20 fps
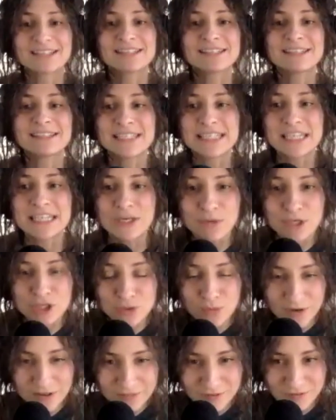see
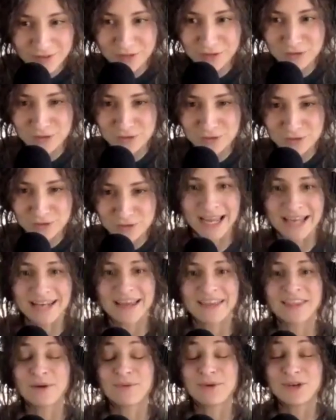which one feels right.
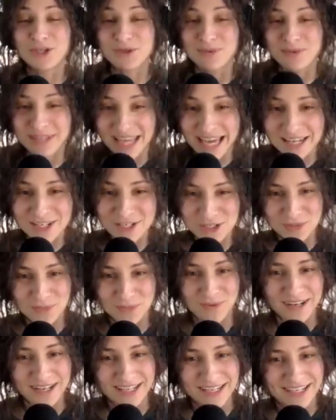And then when you get to
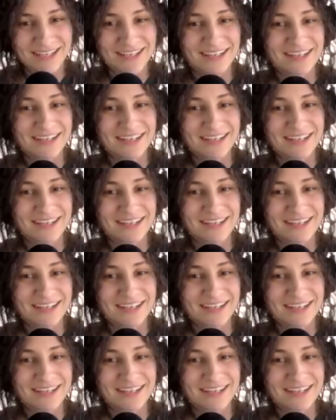one